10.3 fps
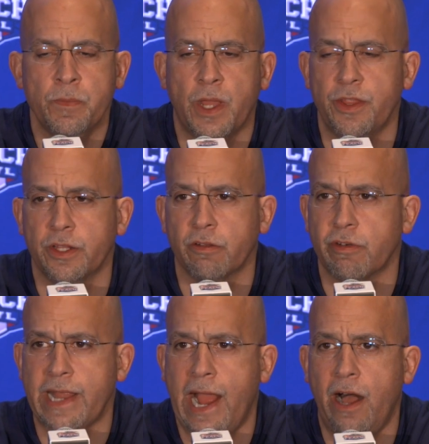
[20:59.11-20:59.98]
I think the
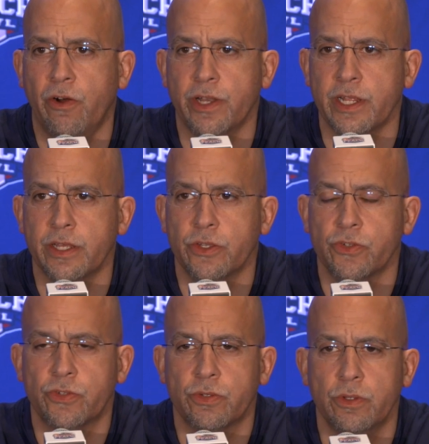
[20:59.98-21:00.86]
reality
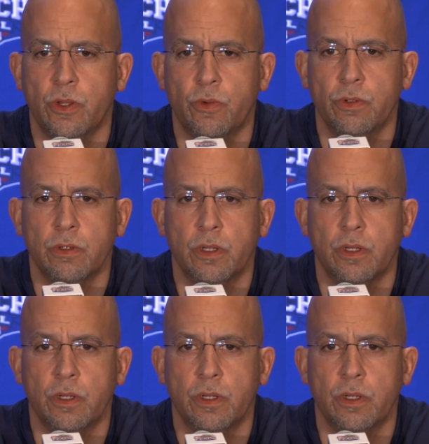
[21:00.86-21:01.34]
is, you know,